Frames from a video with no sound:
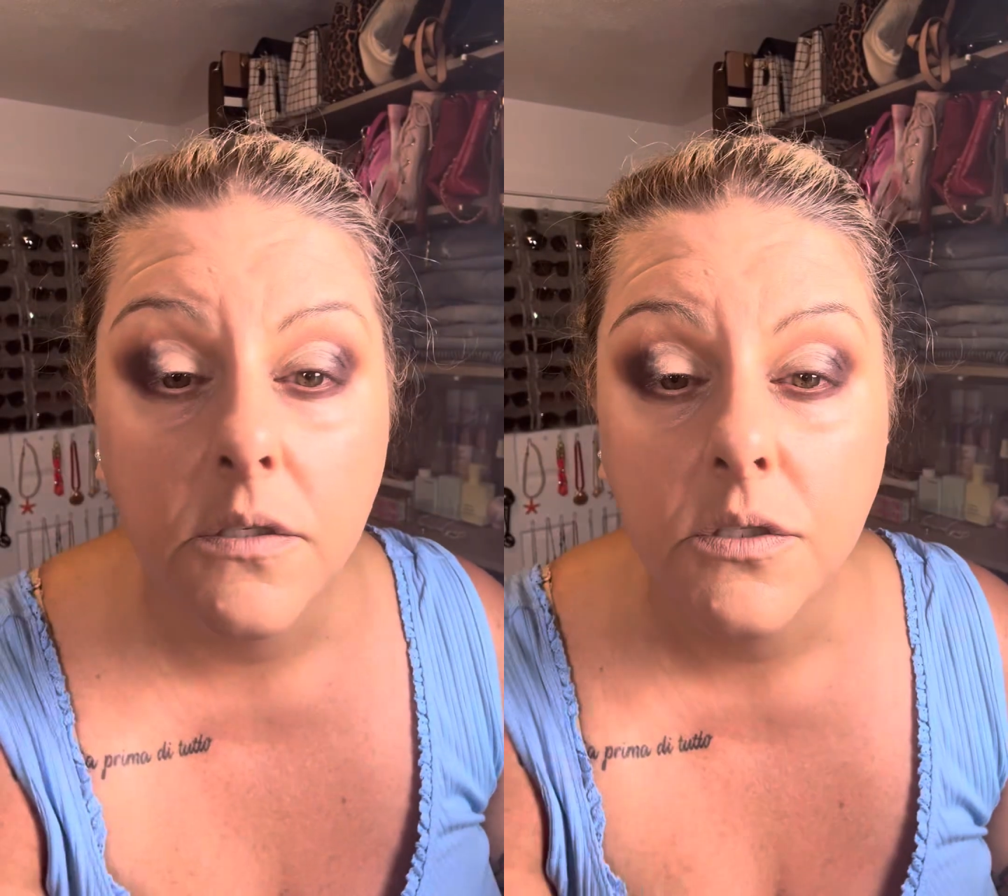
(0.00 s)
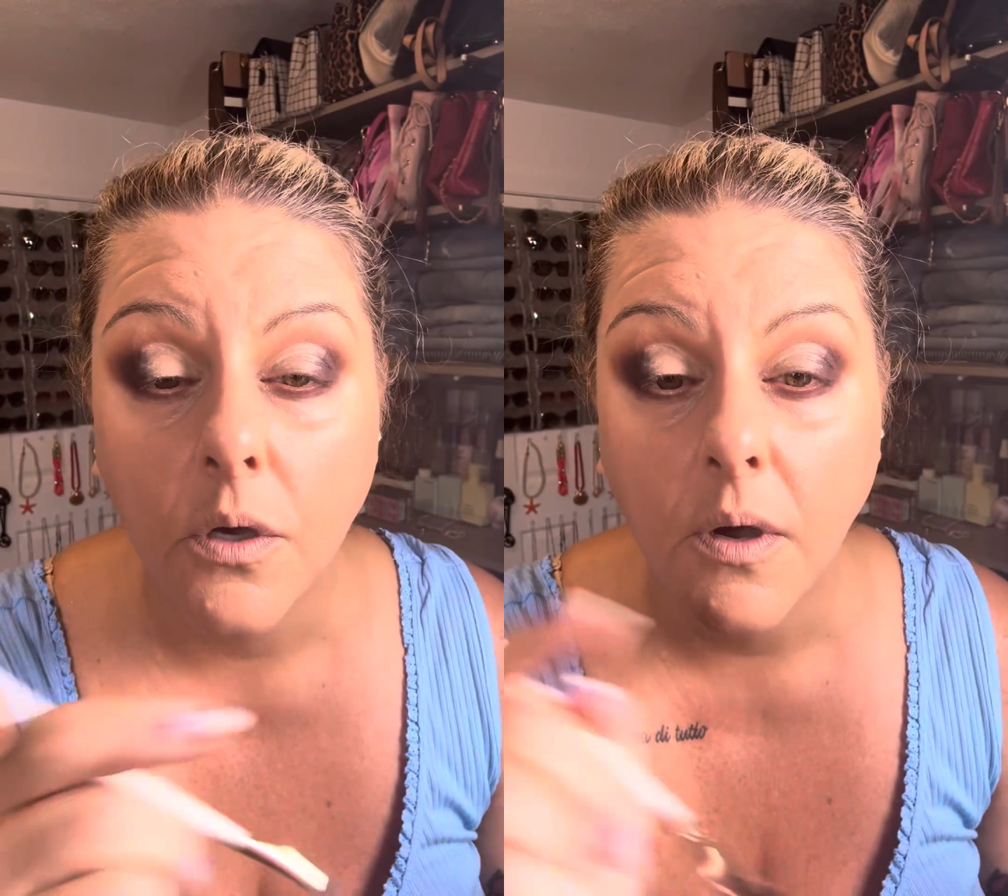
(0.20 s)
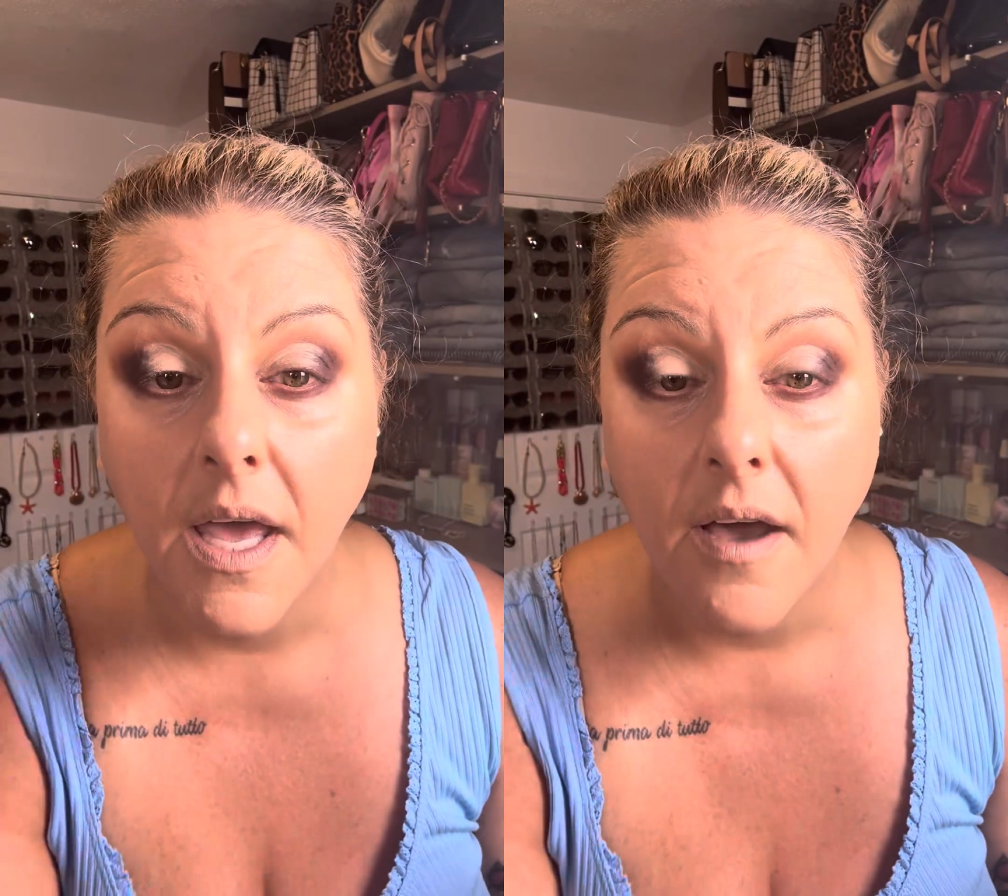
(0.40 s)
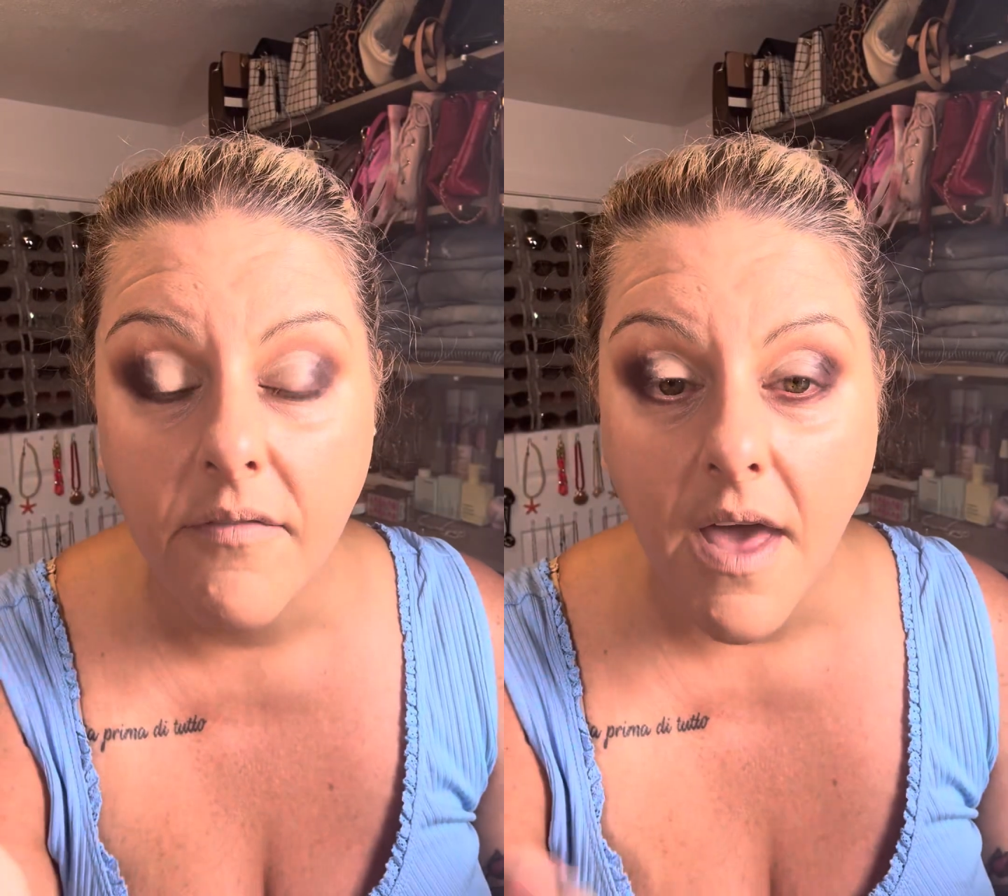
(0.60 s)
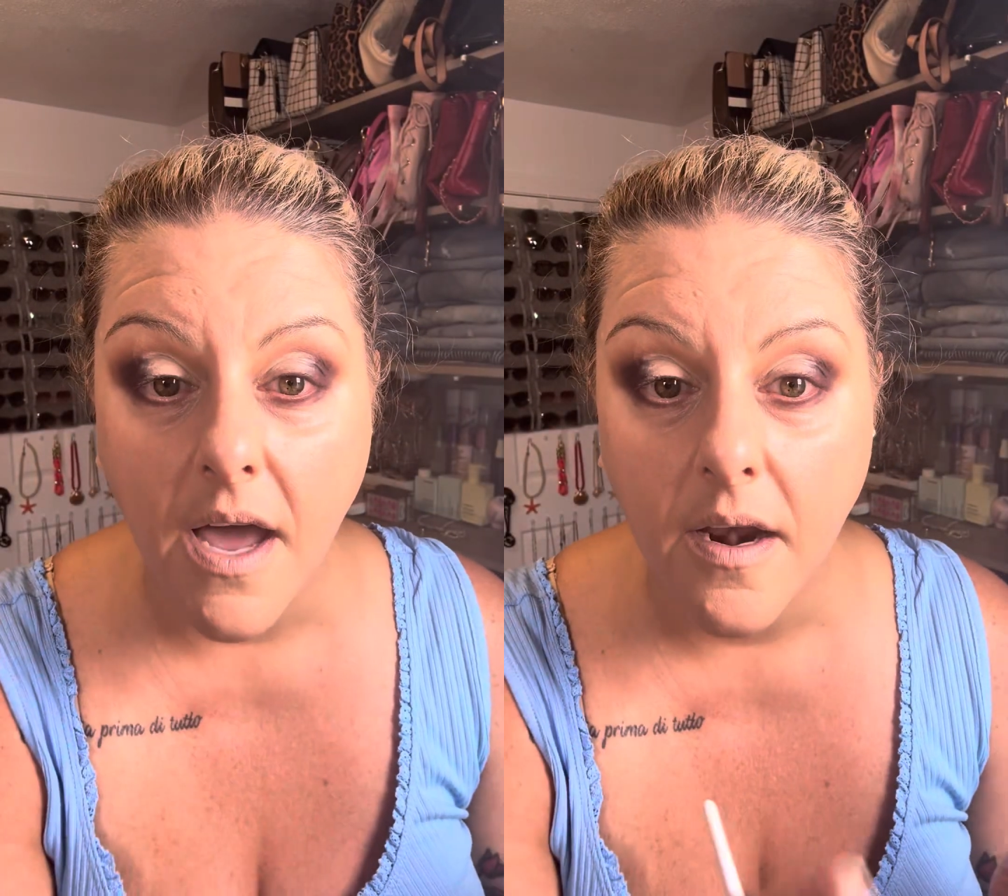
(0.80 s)
So I
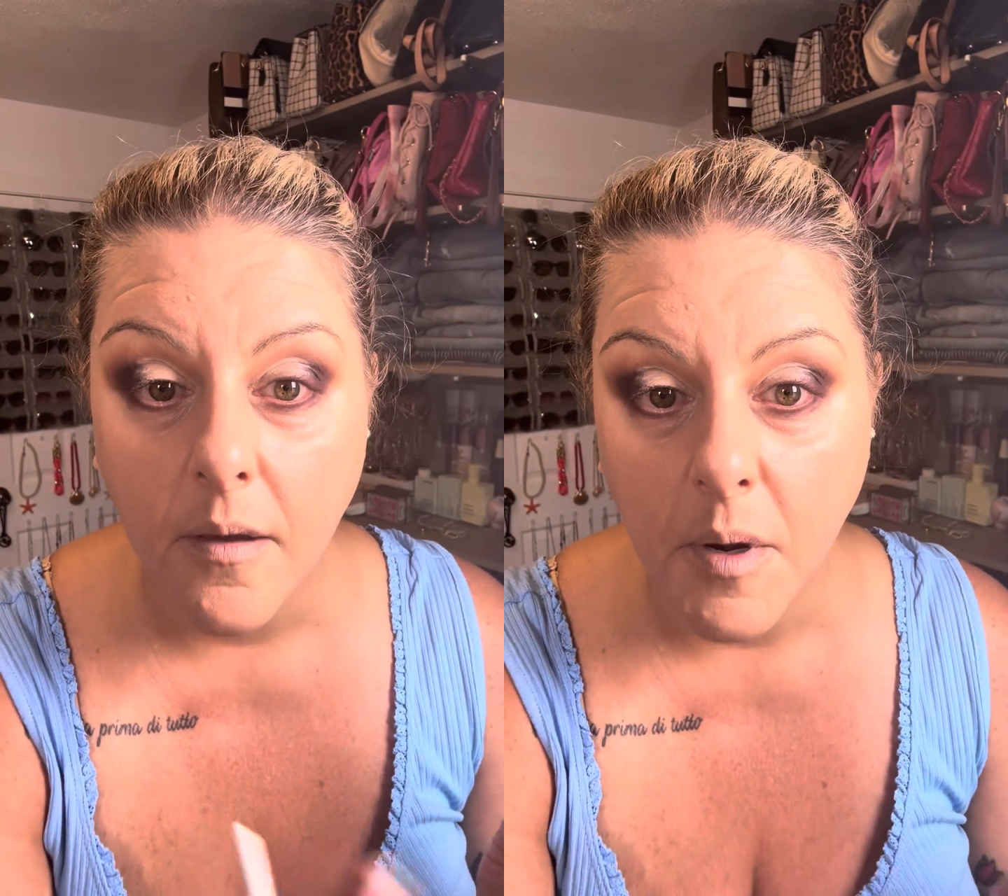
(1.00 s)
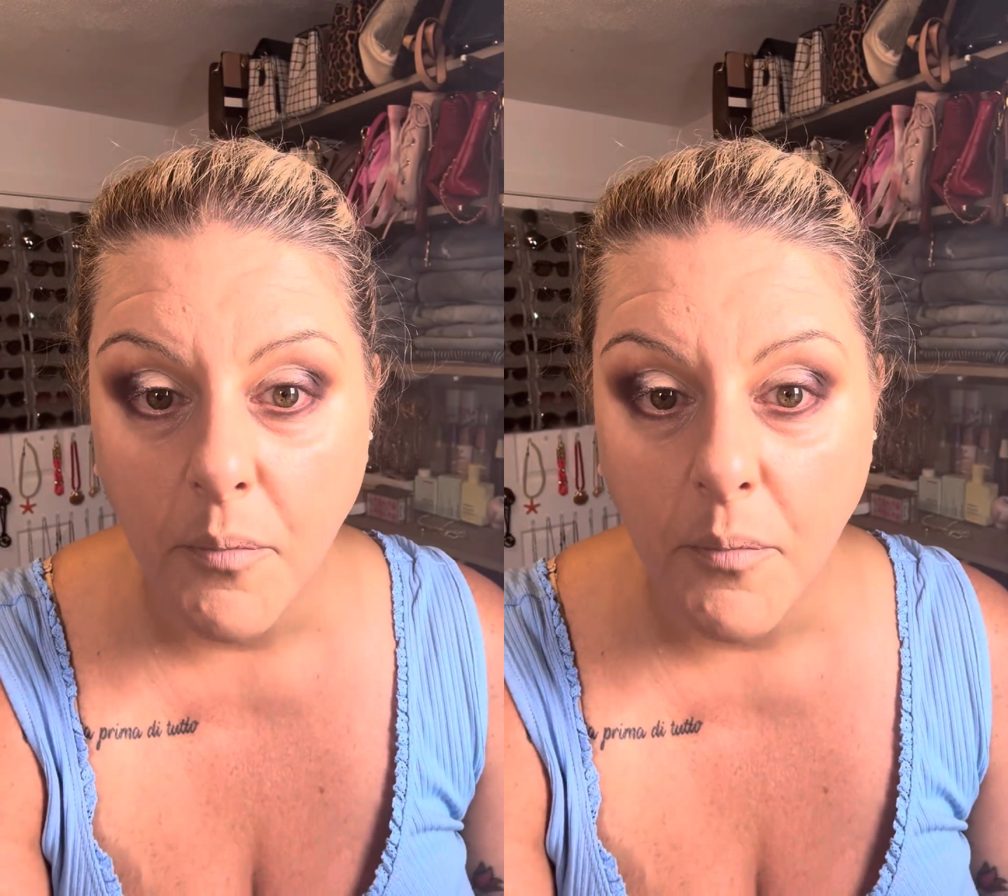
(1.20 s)
have that. I'm gonna